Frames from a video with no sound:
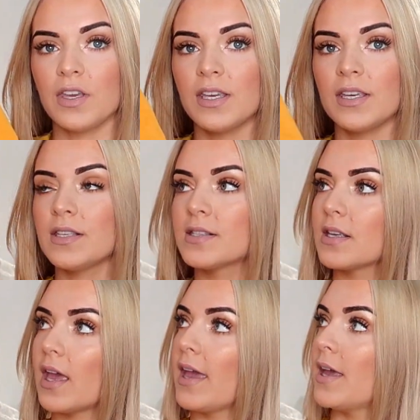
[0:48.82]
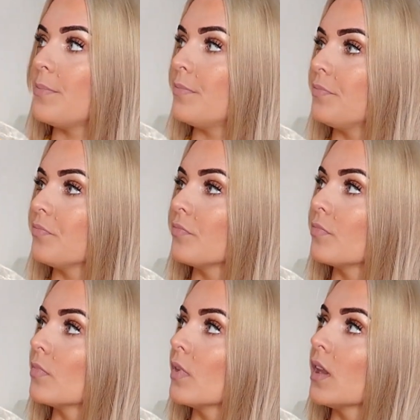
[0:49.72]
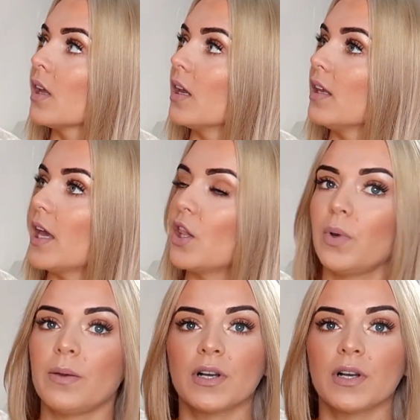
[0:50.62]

these yellowy